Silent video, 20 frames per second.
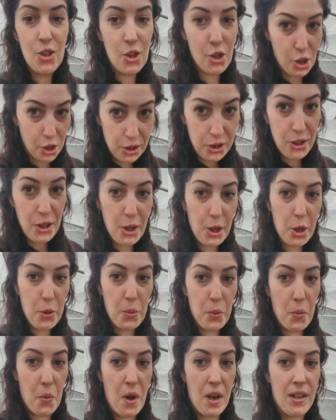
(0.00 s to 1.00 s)
just the
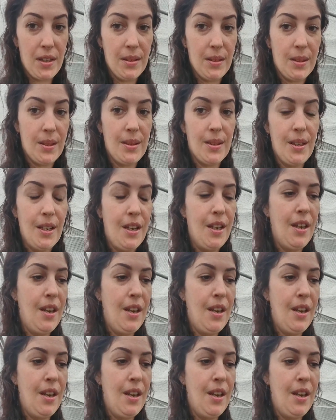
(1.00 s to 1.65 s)
herbal ones,